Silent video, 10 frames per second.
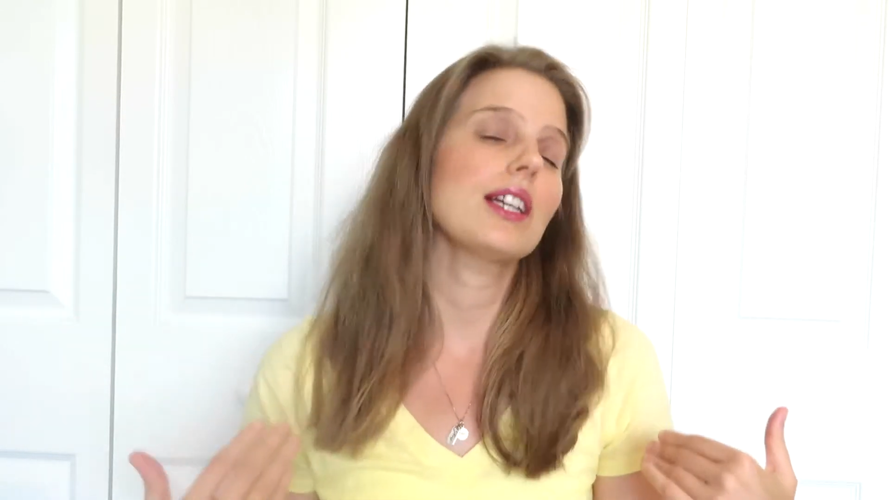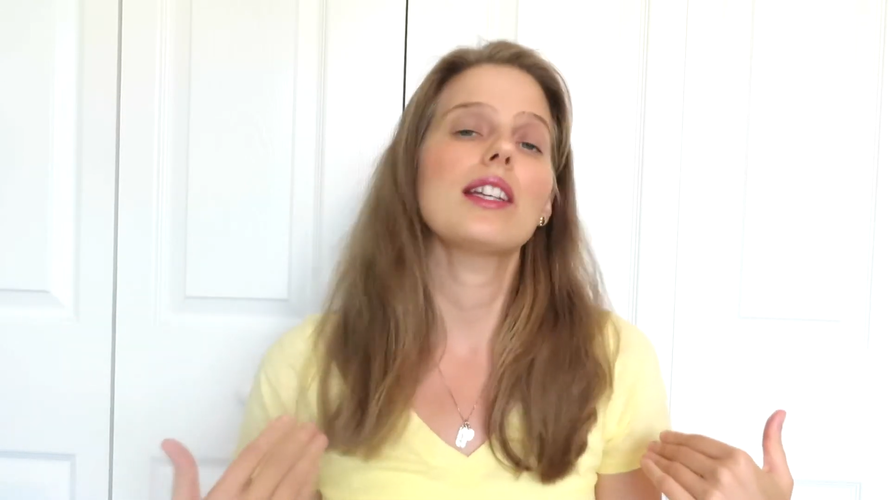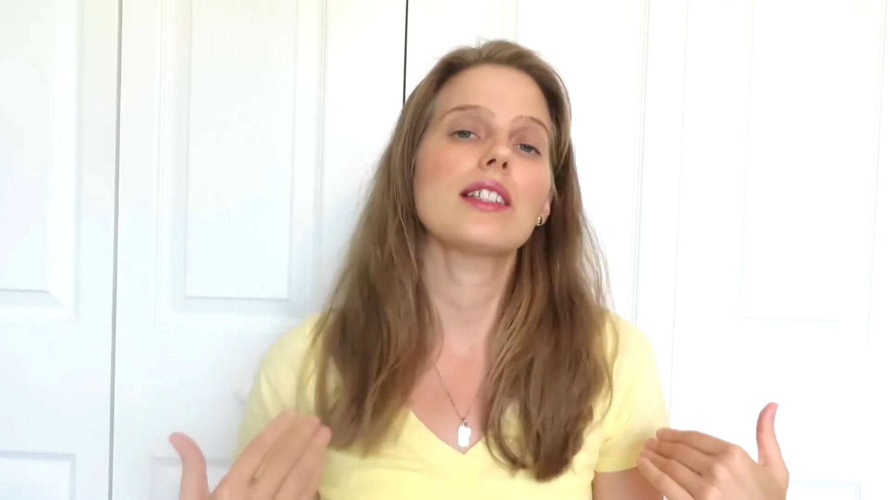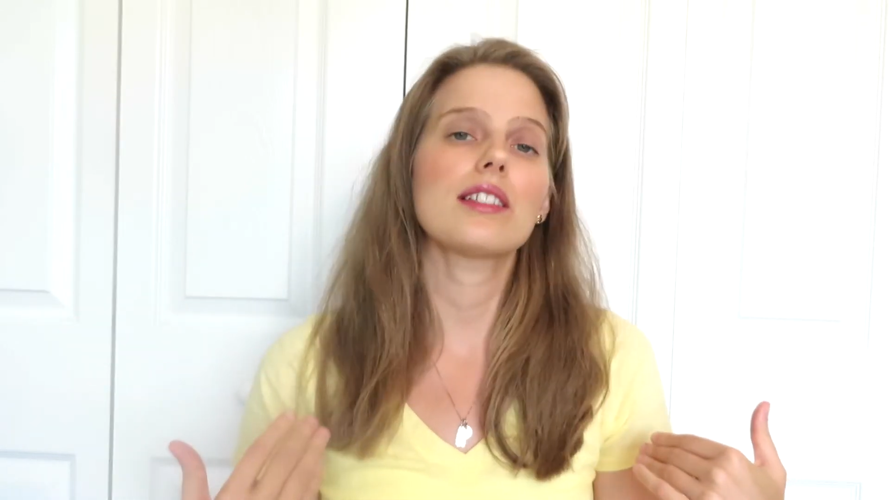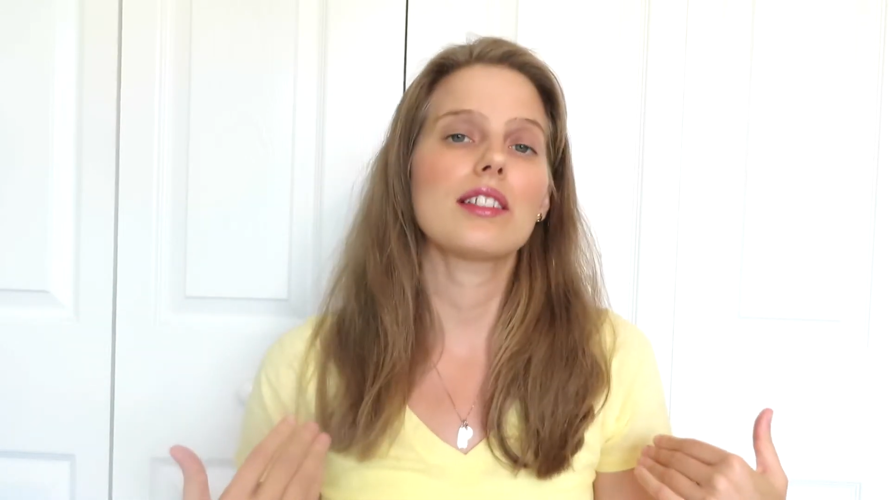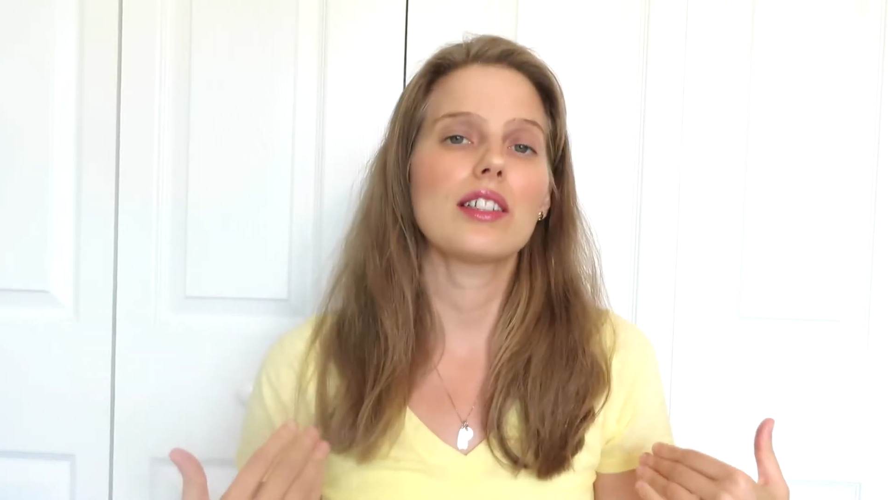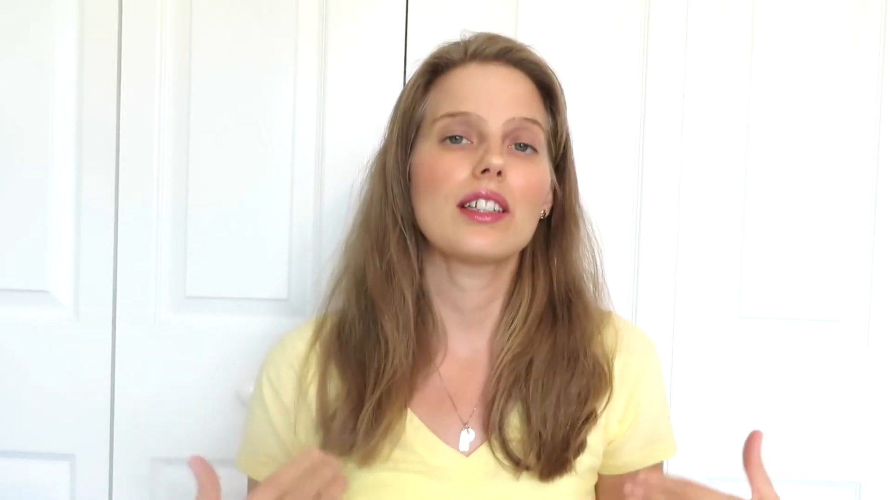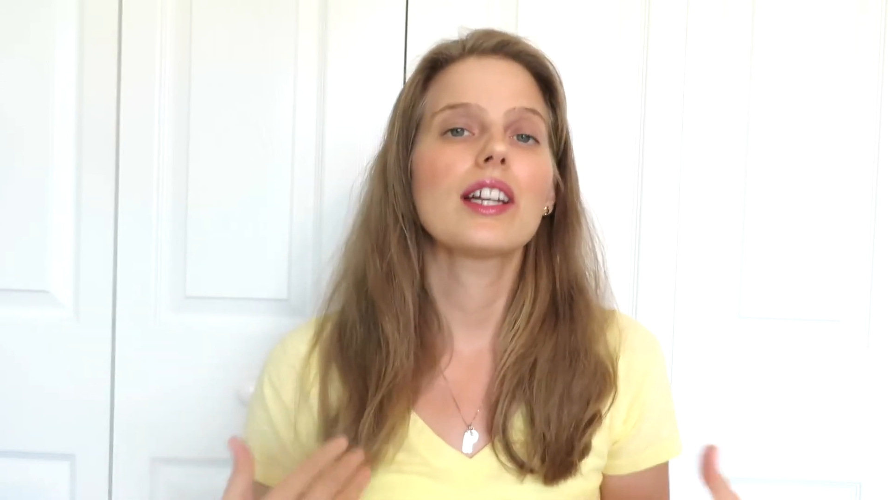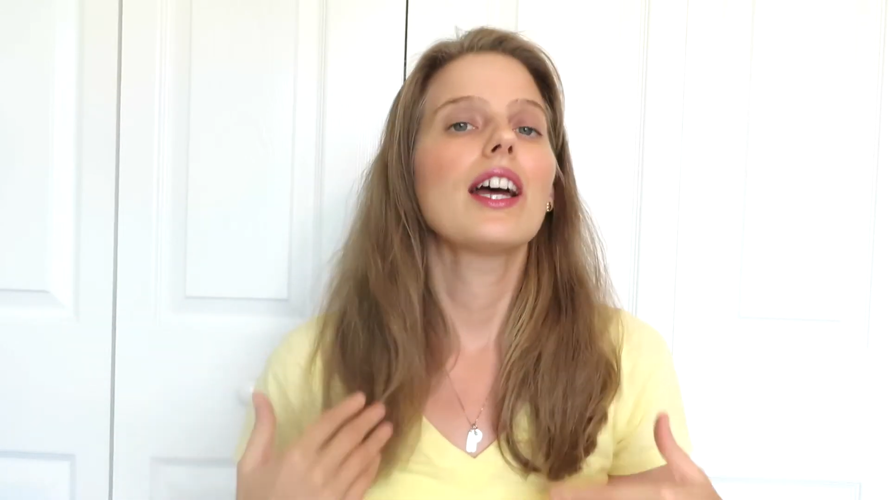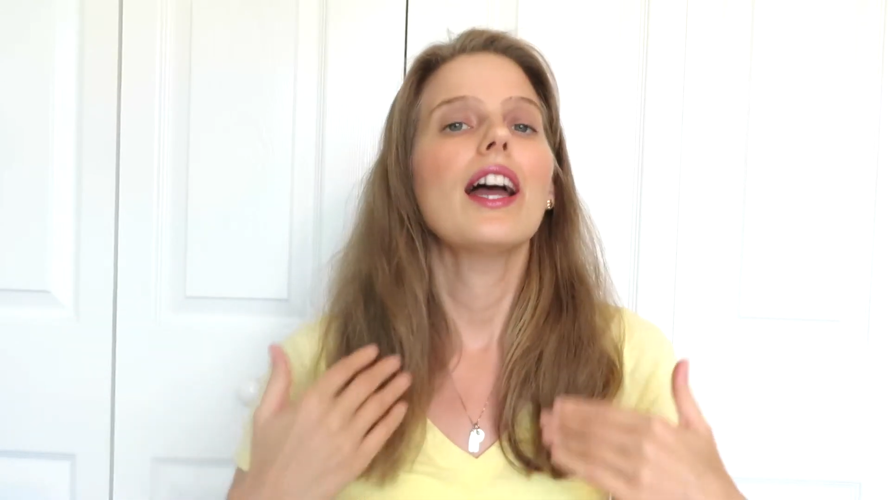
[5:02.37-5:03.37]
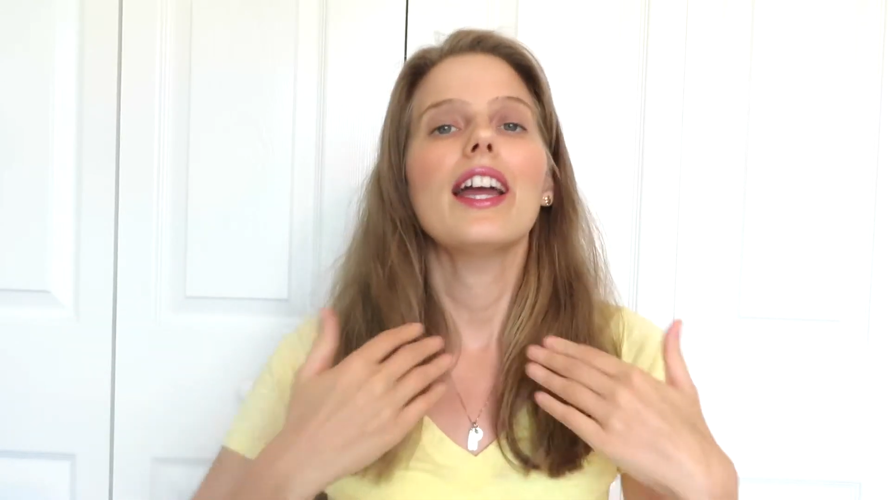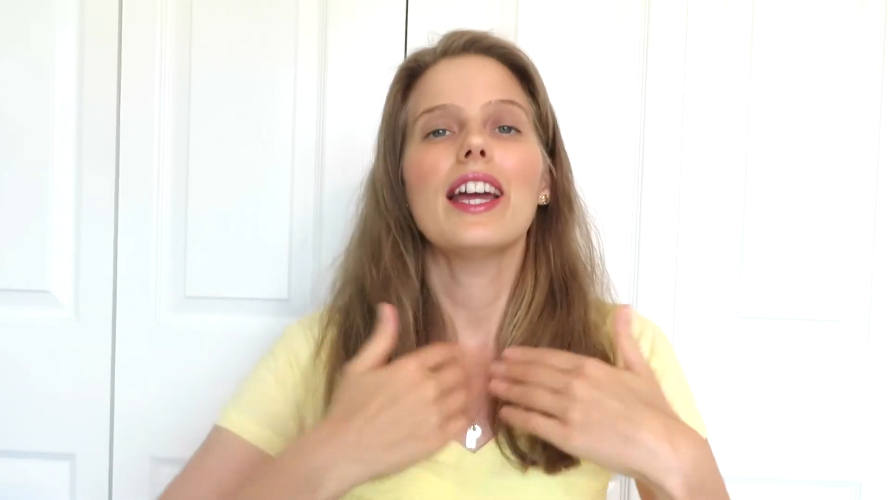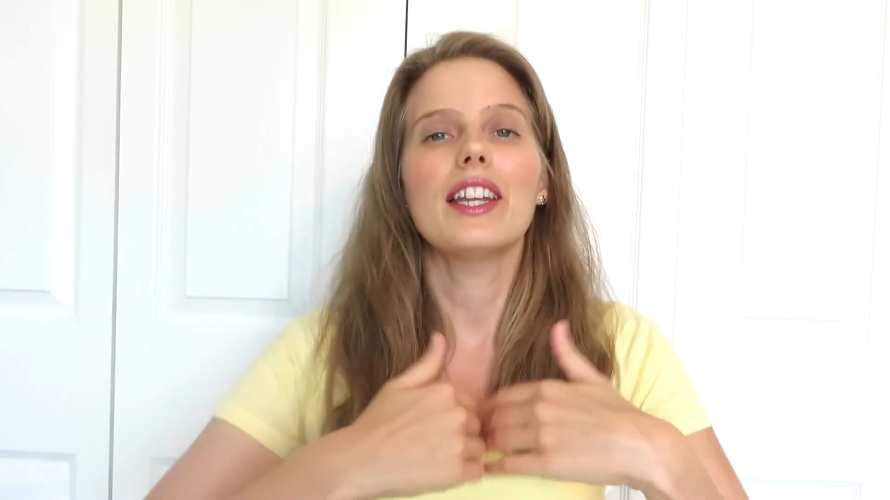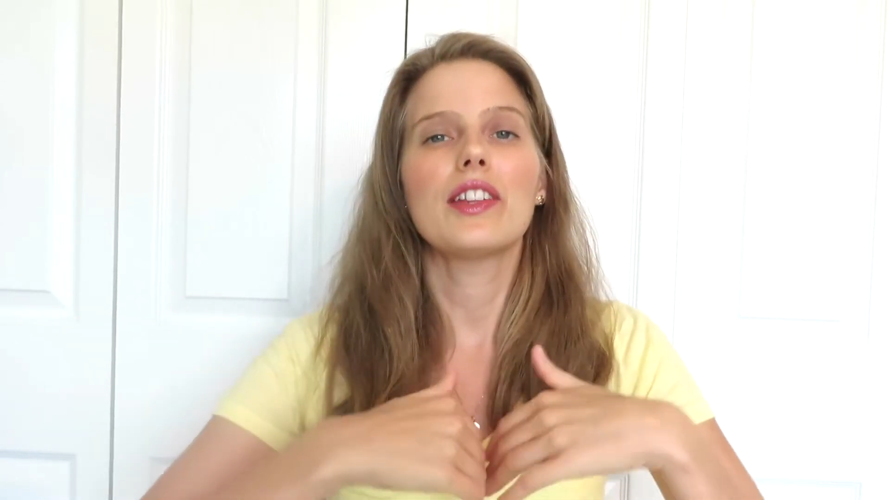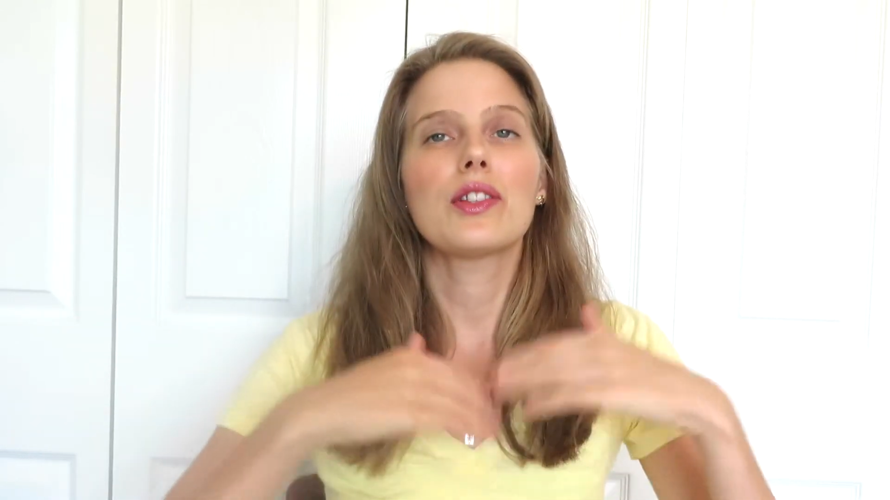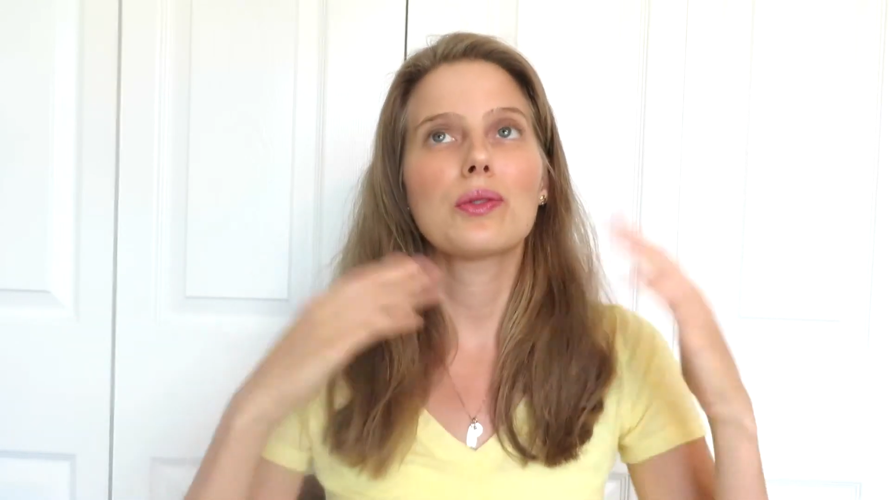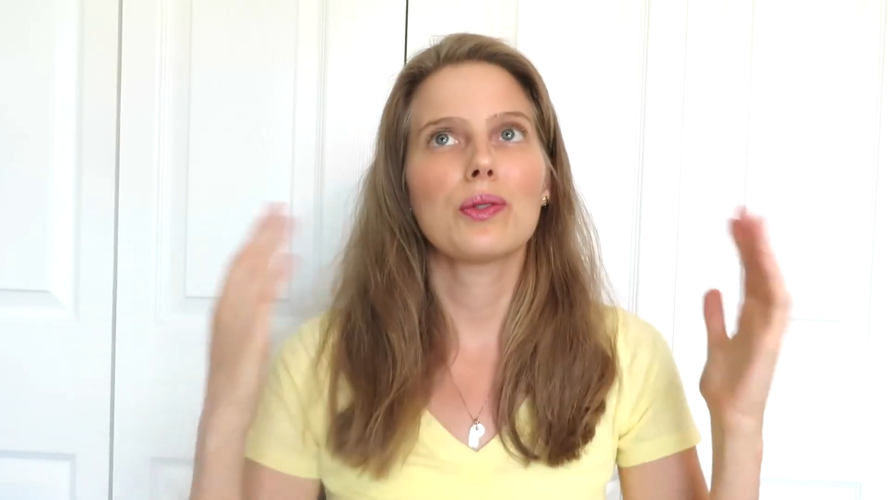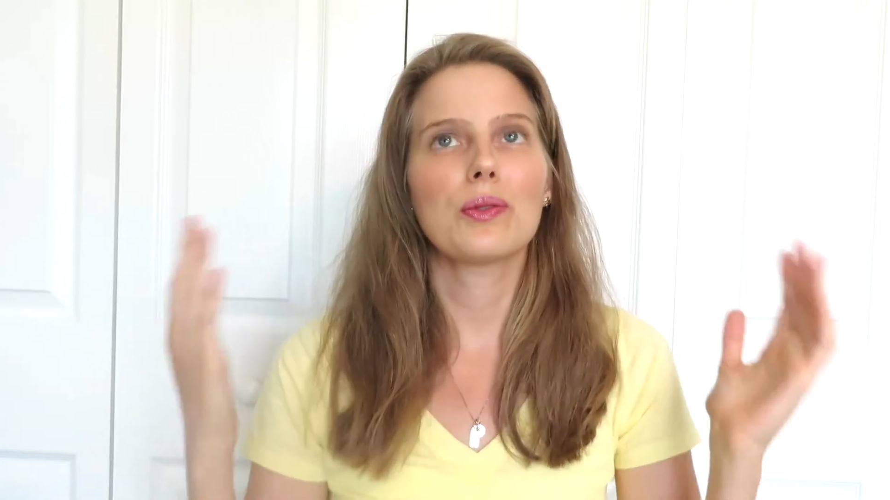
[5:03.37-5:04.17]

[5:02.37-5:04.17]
answer, and this